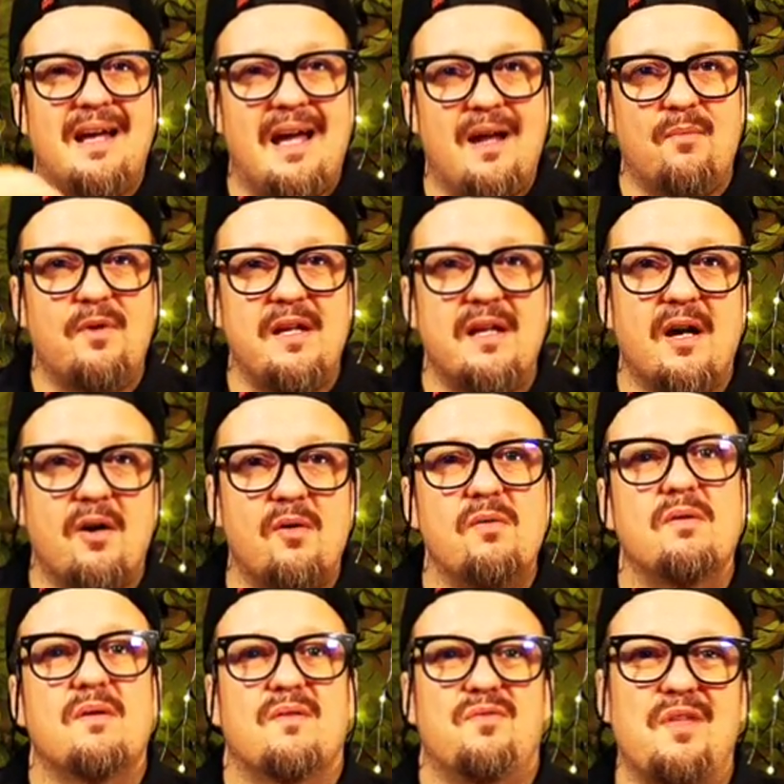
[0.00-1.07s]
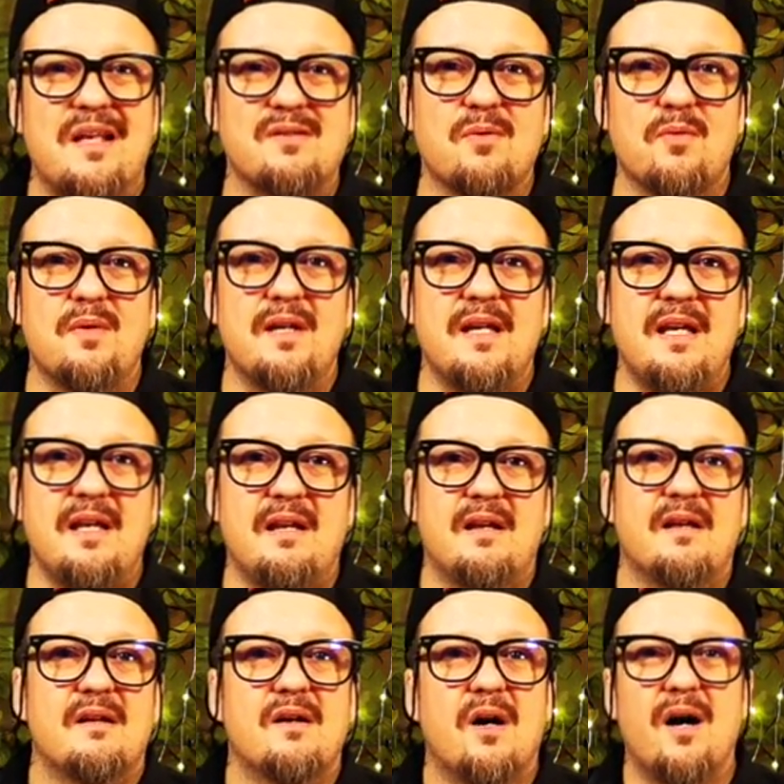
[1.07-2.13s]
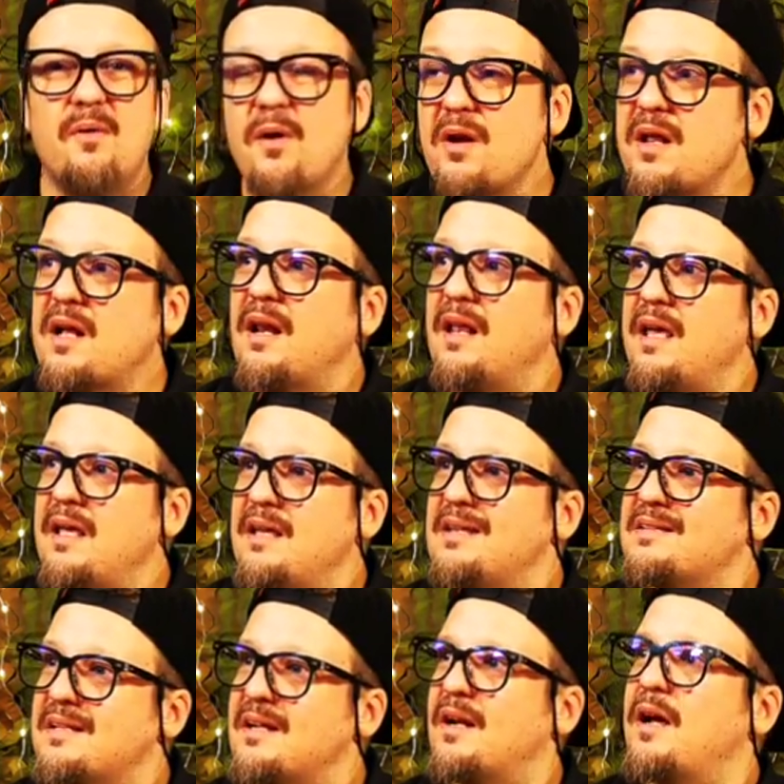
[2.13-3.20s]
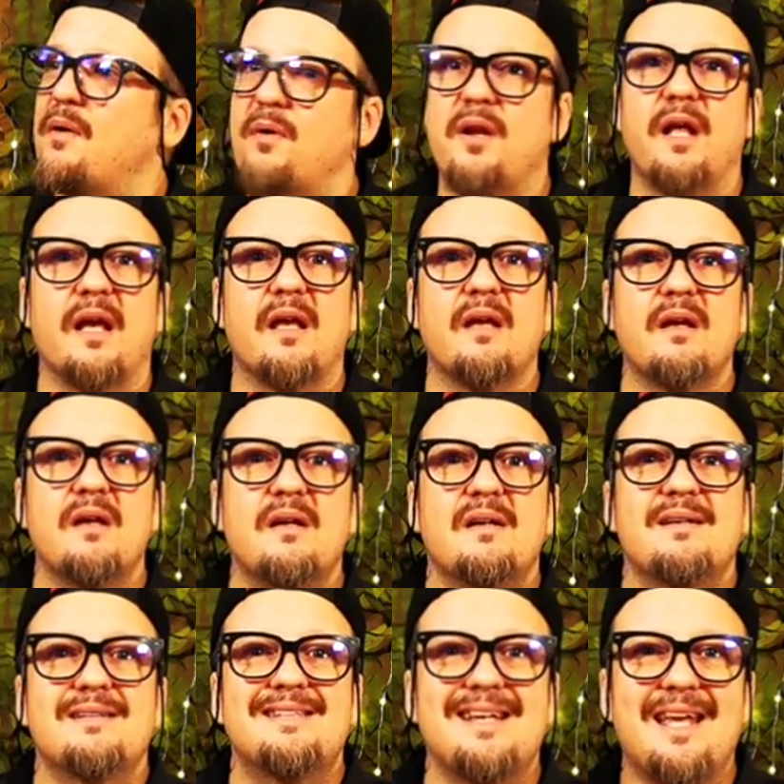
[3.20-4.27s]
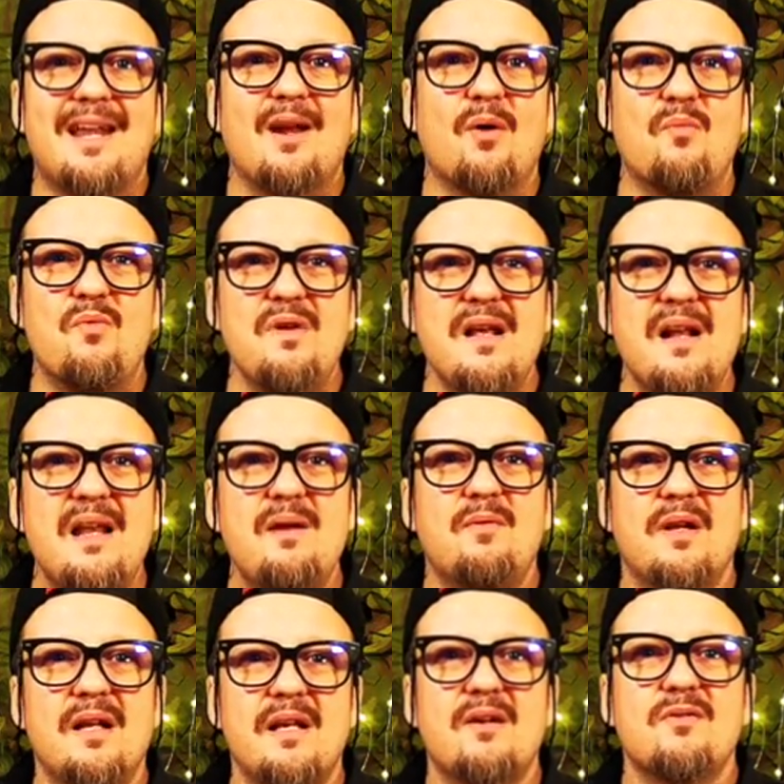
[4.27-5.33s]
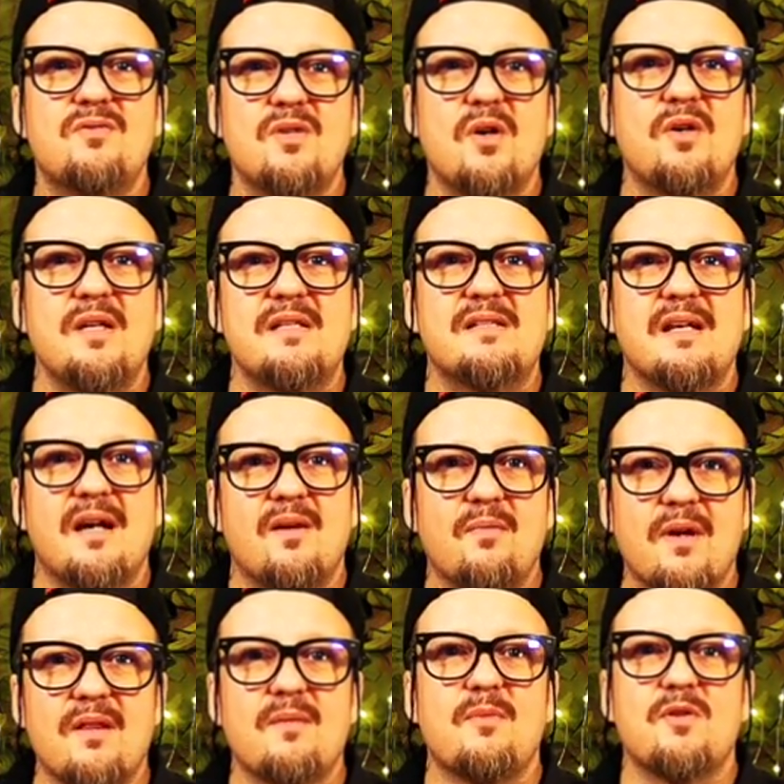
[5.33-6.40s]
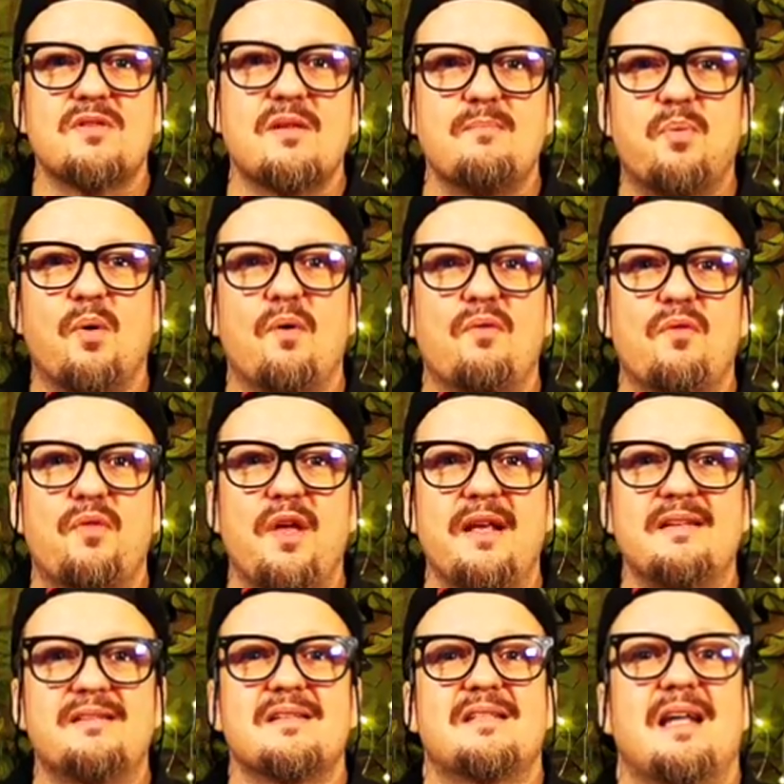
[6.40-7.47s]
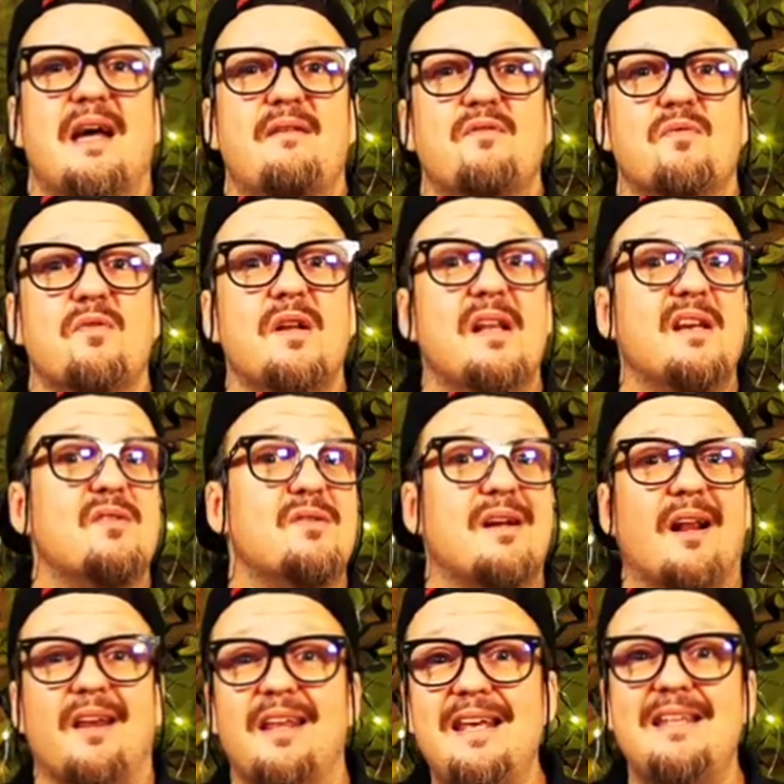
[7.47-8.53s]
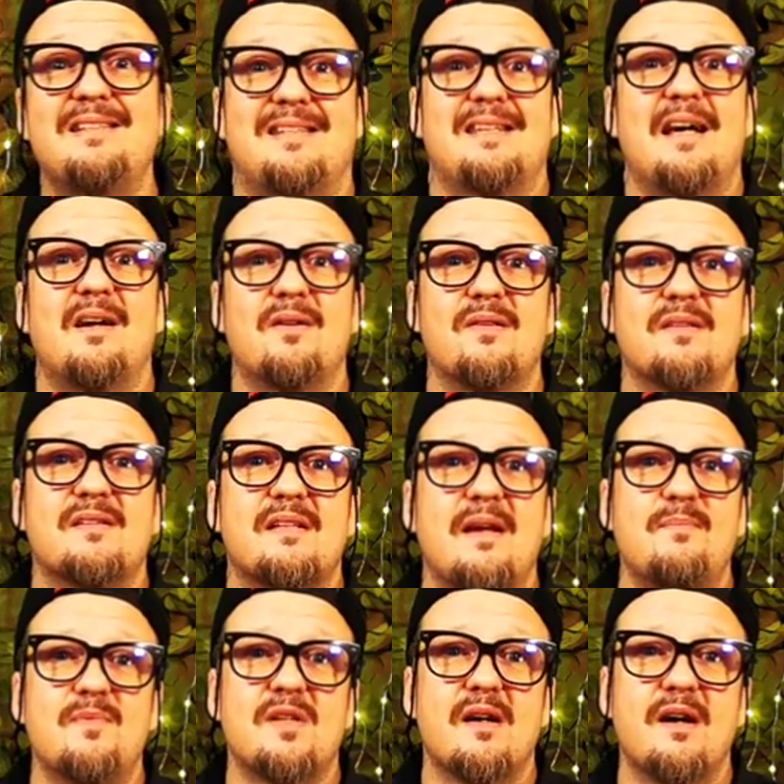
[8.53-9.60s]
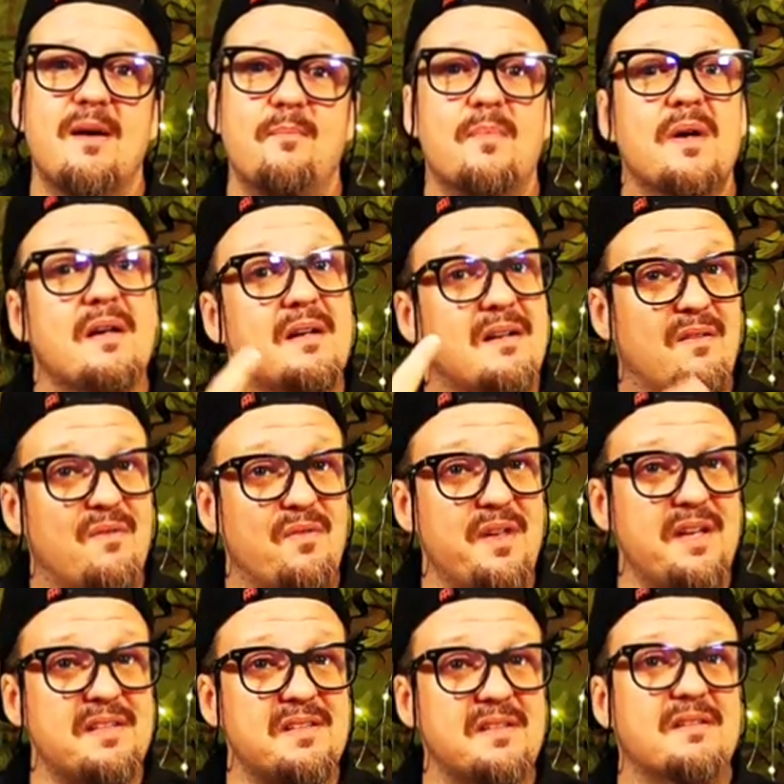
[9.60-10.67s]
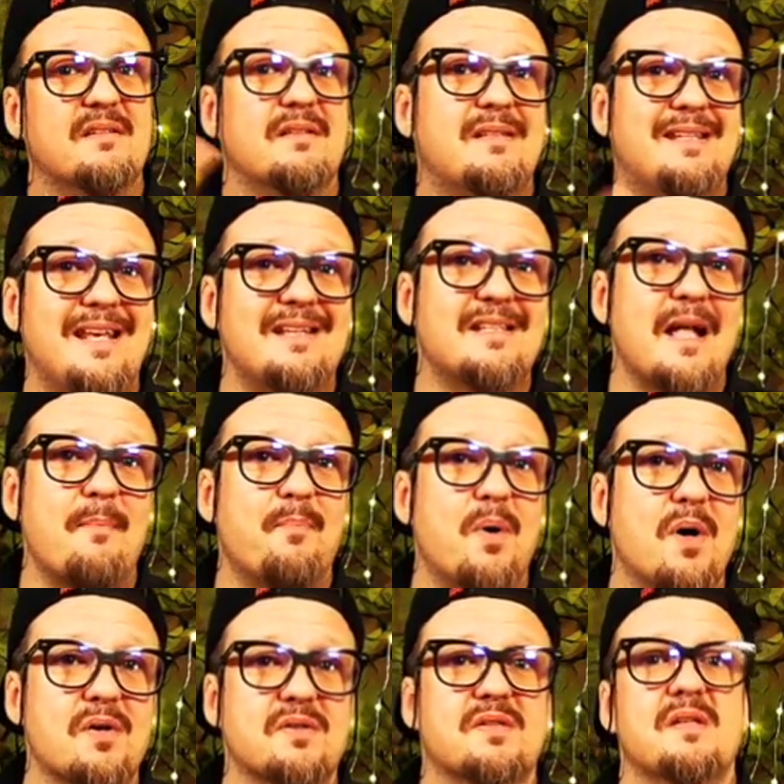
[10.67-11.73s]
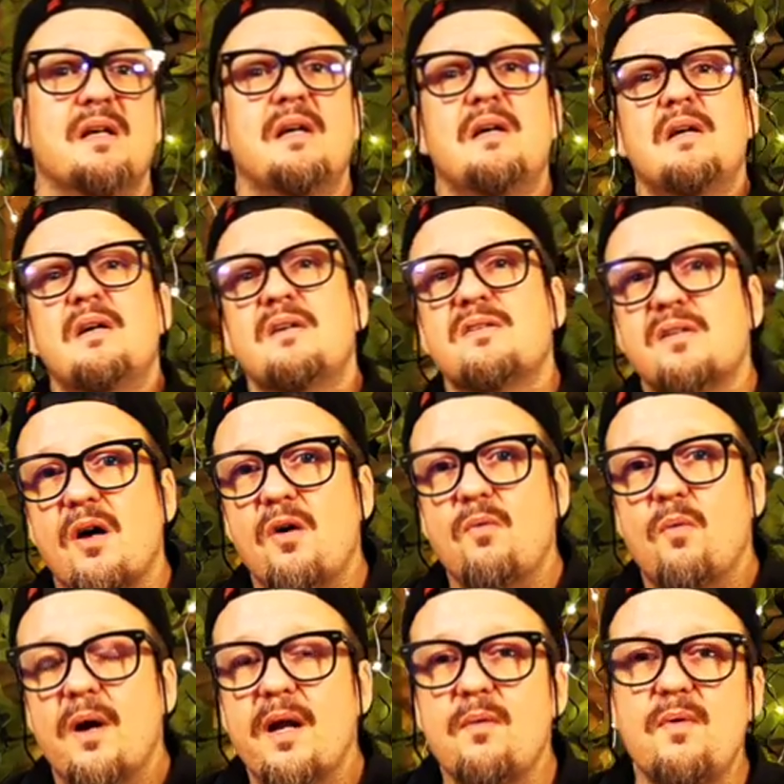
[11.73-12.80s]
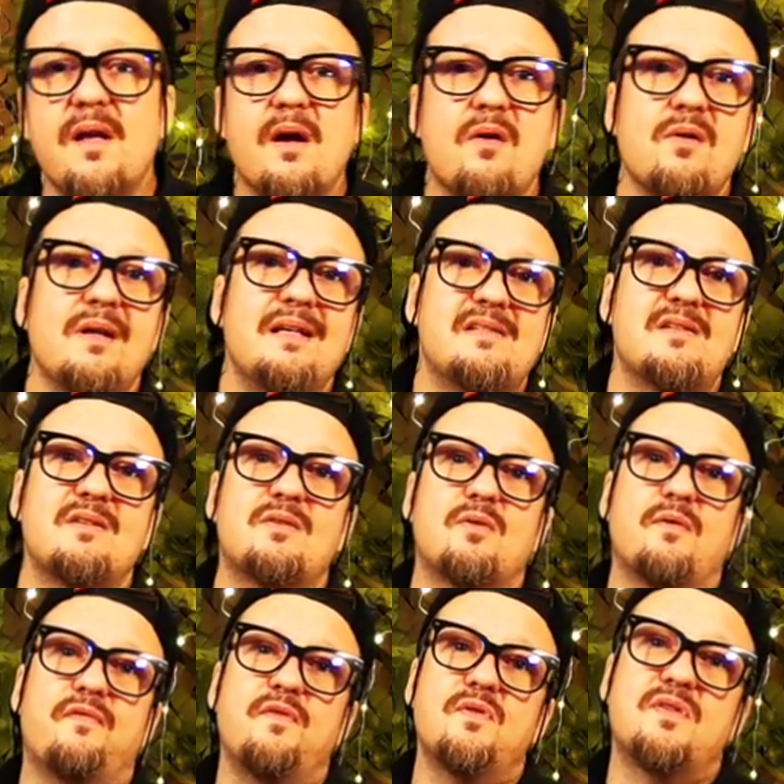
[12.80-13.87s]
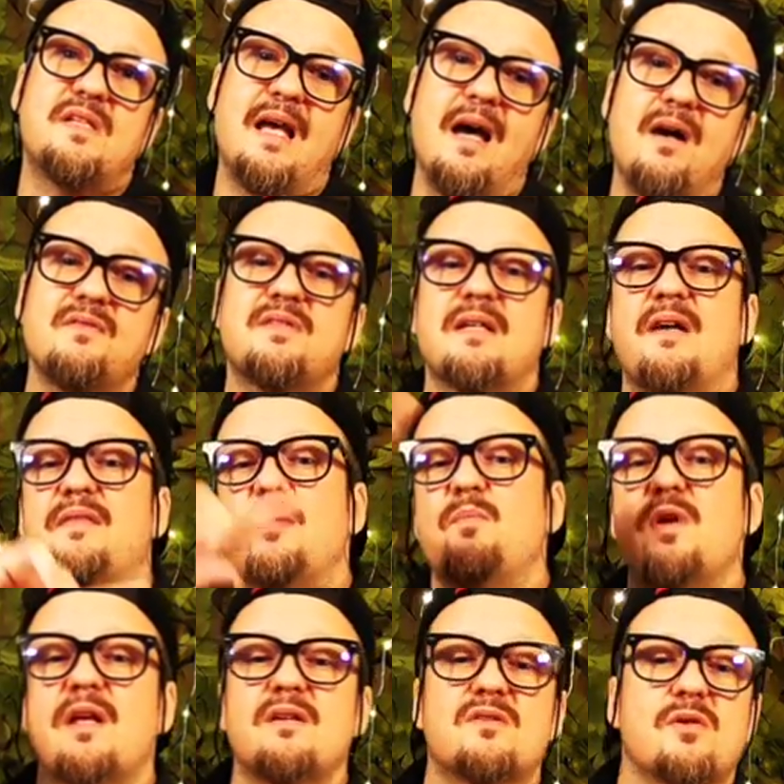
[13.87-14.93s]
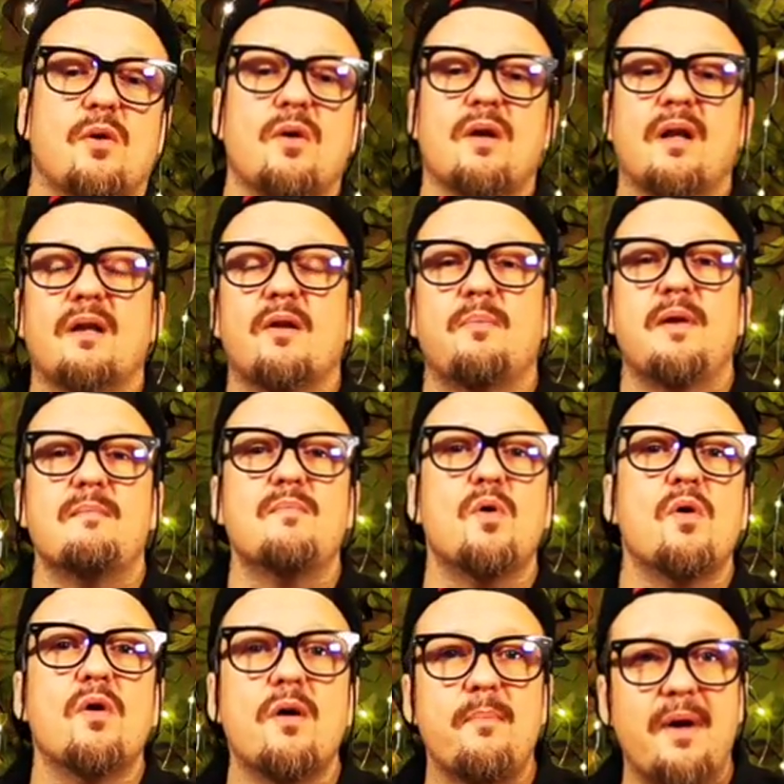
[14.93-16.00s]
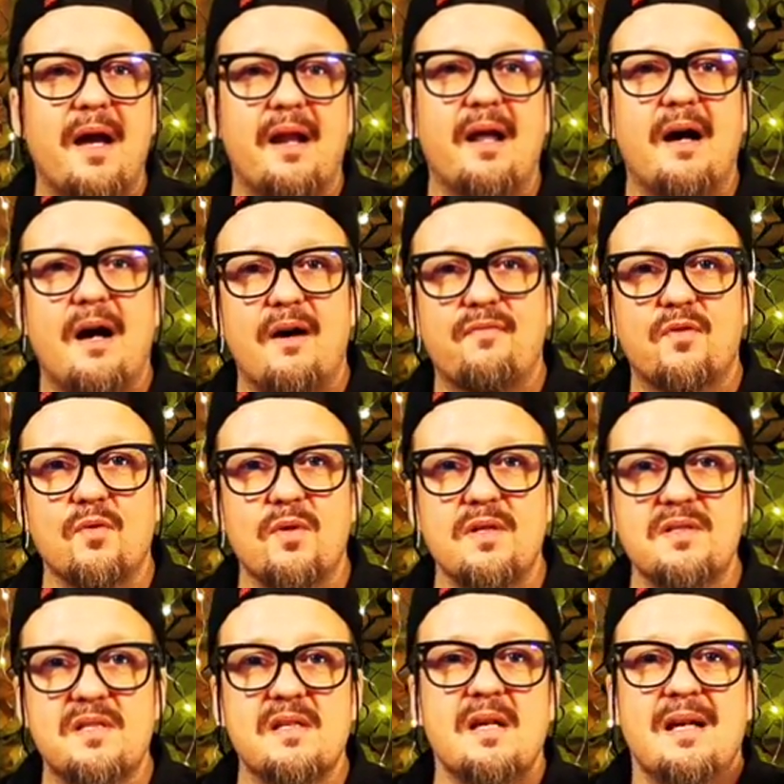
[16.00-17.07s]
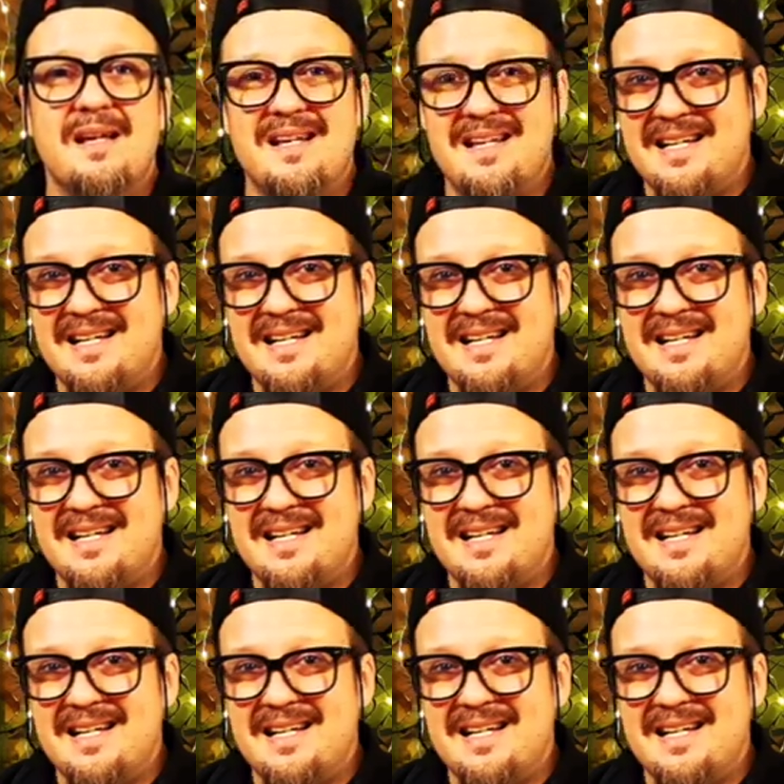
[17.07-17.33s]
And we know that's what we need. Ironically, isn't it ironic? To get a really, really good dirty sound, one of the most important things is to have a really good clean sound at the same time. This ticks that box. So why don't we go and listen to a few sounds and then we can talk a little bit more about it afterwards.